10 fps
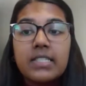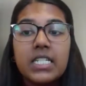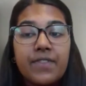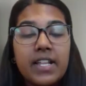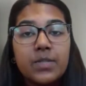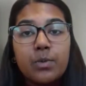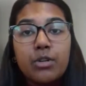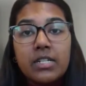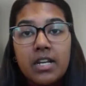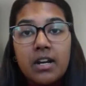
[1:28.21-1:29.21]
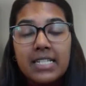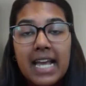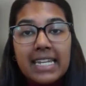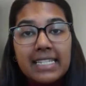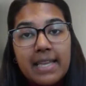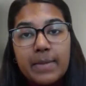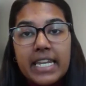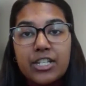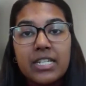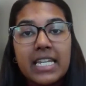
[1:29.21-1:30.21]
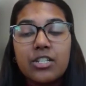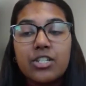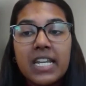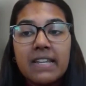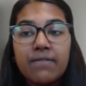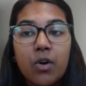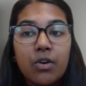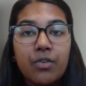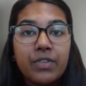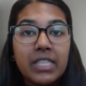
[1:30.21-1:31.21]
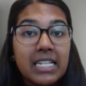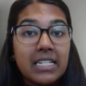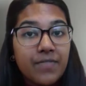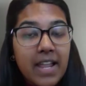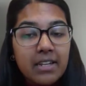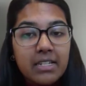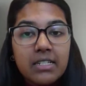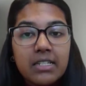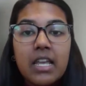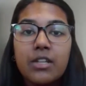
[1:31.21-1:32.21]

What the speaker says: the defence will conduct an examination-in-chief of the defendant